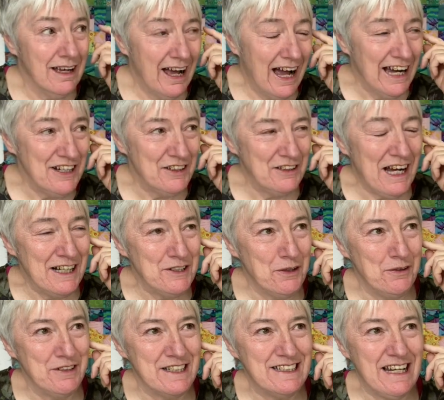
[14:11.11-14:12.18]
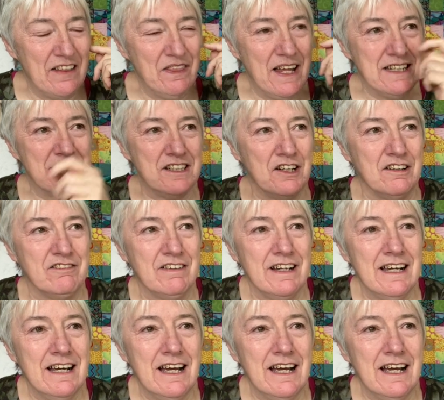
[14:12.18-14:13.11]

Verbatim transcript: I don't understand that stuff.